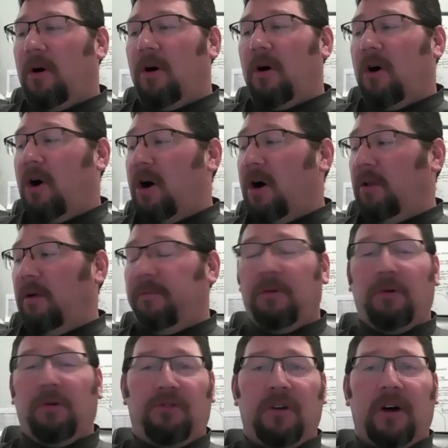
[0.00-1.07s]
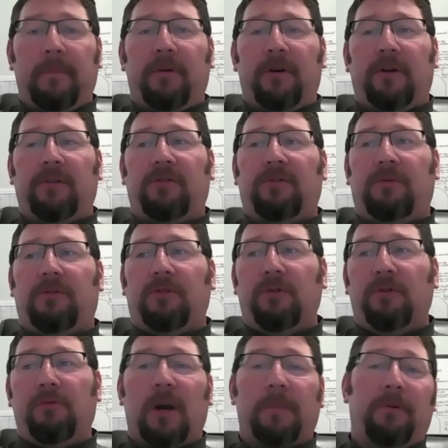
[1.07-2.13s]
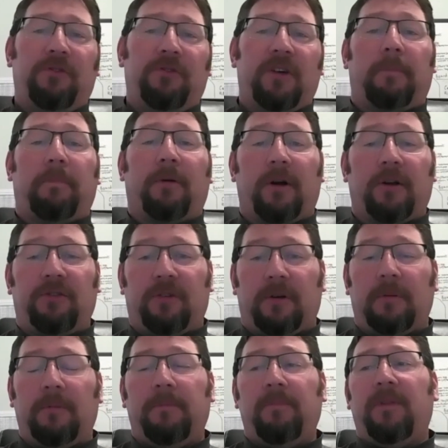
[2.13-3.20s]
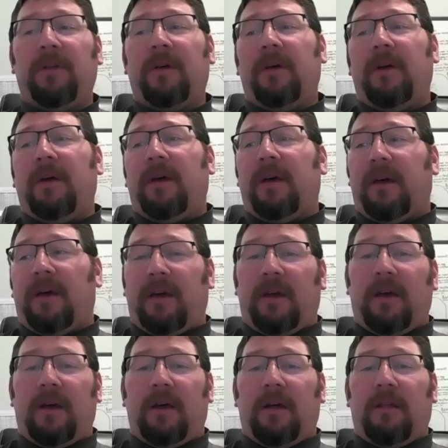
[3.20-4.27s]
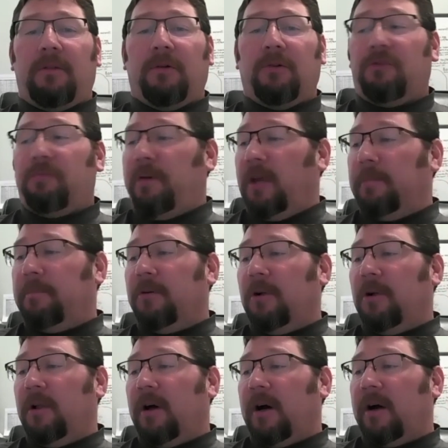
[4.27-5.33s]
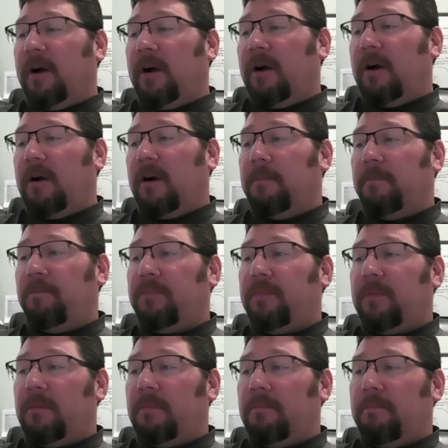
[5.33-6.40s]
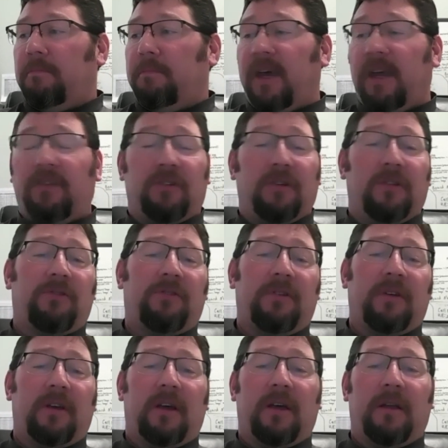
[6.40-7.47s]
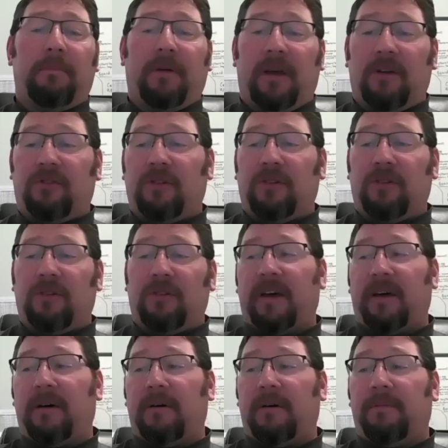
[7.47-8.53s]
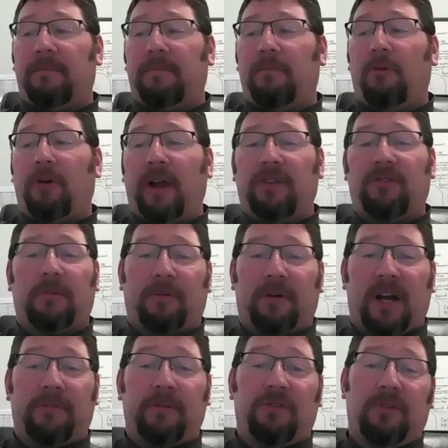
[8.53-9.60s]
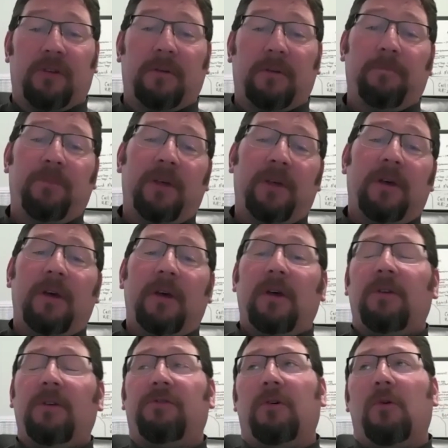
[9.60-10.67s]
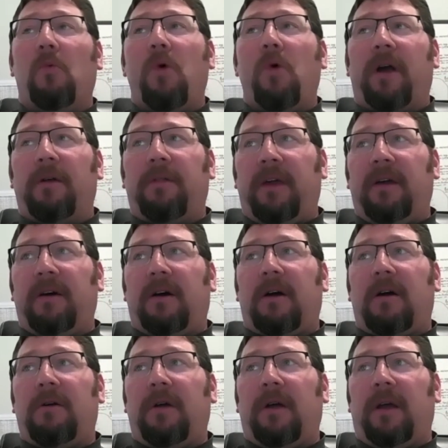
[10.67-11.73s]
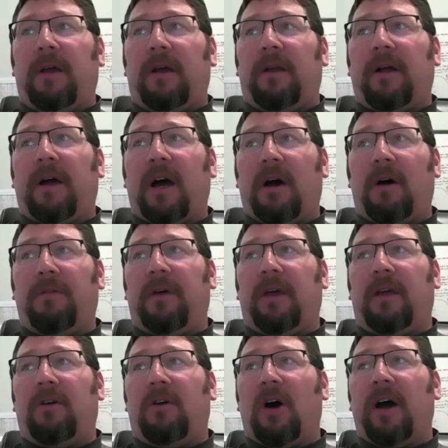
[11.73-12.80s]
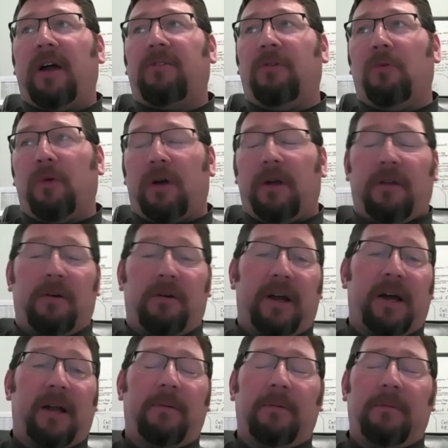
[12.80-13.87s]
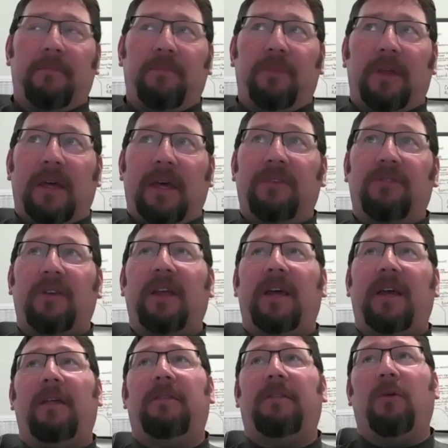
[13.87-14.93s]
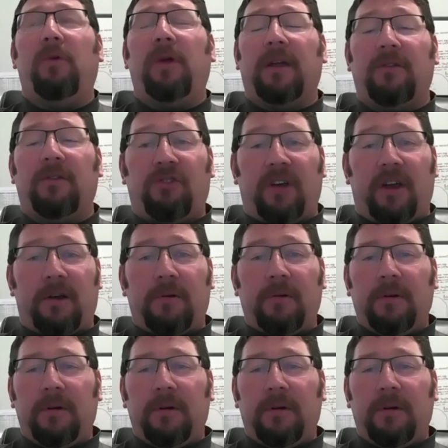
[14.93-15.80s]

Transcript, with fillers: all of those numbers do represent a person and those people are patients and patients have rights to privacy so where they are and how they got to where they're at isn't anything we can share